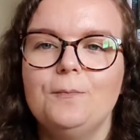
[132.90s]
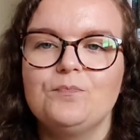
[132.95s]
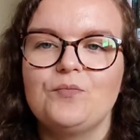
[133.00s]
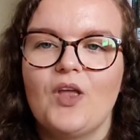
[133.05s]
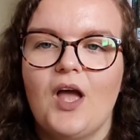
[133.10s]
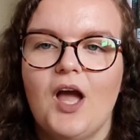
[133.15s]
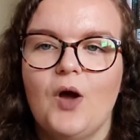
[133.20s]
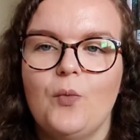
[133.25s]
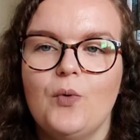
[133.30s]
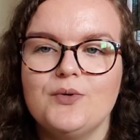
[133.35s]

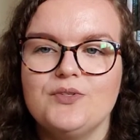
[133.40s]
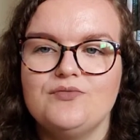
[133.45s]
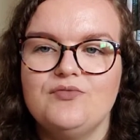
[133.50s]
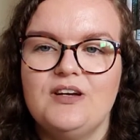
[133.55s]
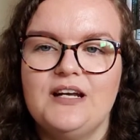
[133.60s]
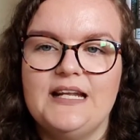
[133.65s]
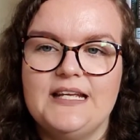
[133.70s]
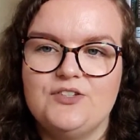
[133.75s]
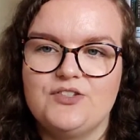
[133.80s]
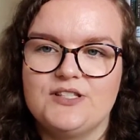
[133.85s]
What was
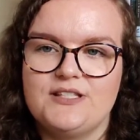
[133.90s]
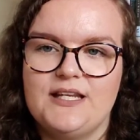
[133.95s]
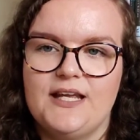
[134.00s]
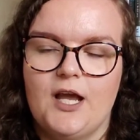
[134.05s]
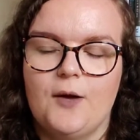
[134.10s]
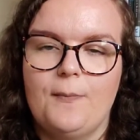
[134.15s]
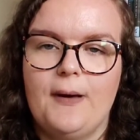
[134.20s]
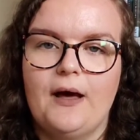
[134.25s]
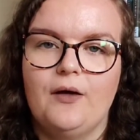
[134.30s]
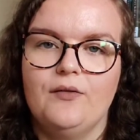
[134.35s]
really interesting
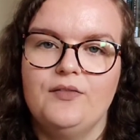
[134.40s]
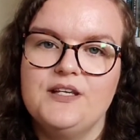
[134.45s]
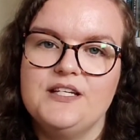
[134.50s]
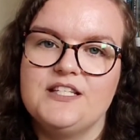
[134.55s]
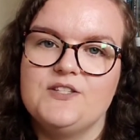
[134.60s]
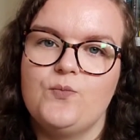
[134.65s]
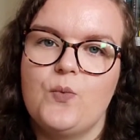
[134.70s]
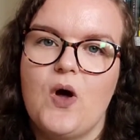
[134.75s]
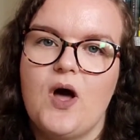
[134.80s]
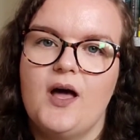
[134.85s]
about
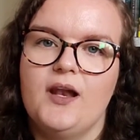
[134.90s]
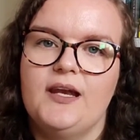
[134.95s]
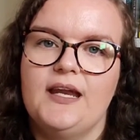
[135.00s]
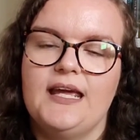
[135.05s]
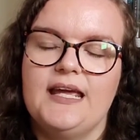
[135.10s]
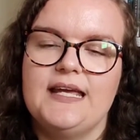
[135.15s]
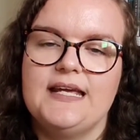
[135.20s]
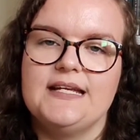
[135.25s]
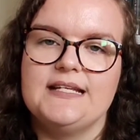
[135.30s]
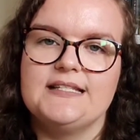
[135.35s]
this one
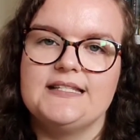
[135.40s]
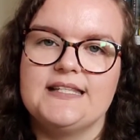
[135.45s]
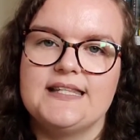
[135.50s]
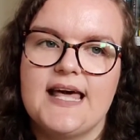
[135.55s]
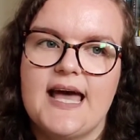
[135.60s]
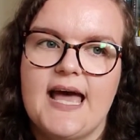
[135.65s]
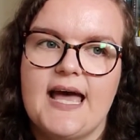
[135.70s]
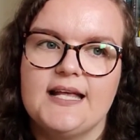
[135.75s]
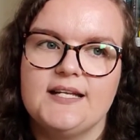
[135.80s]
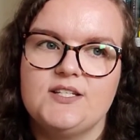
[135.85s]
is
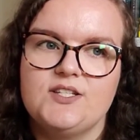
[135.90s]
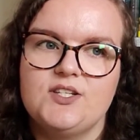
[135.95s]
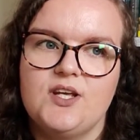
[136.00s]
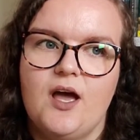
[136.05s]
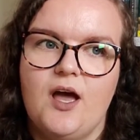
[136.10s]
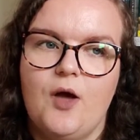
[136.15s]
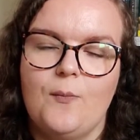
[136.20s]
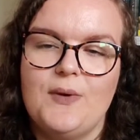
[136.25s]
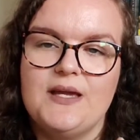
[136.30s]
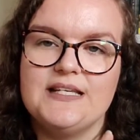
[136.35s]
that
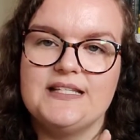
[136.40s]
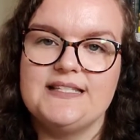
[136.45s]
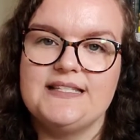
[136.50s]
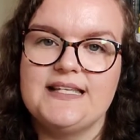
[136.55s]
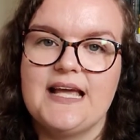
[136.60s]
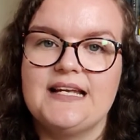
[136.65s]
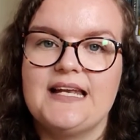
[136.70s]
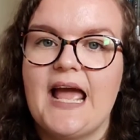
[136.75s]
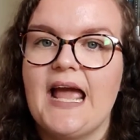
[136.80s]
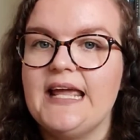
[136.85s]
it's
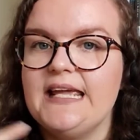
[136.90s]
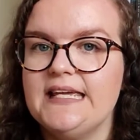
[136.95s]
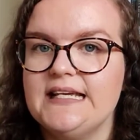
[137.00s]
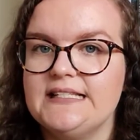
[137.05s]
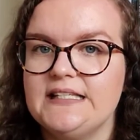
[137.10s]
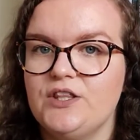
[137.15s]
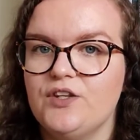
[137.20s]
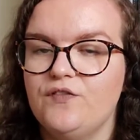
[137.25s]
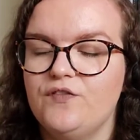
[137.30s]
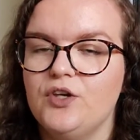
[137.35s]
set 8 years
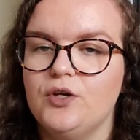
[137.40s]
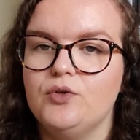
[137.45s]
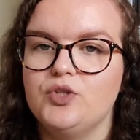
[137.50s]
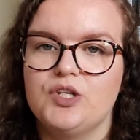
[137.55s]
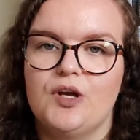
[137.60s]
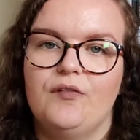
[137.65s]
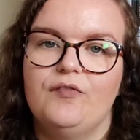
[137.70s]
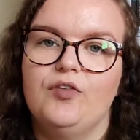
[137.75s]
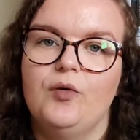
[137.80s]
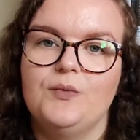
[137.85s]
in the
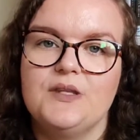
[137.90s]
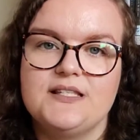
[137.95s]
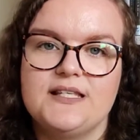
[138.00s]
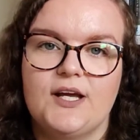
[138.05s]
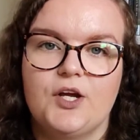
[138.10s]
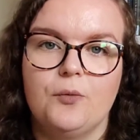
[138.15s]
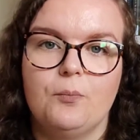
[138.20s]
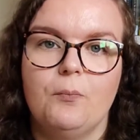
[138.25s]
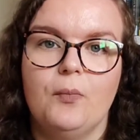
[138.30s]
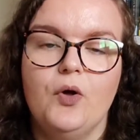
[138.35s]
future from the
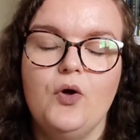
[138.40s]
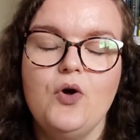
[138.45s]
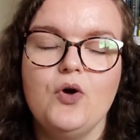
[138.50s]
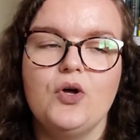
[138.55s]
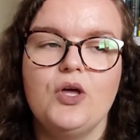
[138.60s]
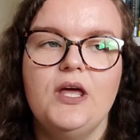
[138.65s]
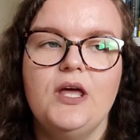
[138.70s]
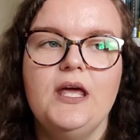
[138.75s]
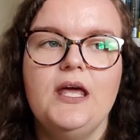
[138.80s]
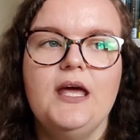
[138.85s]
second book.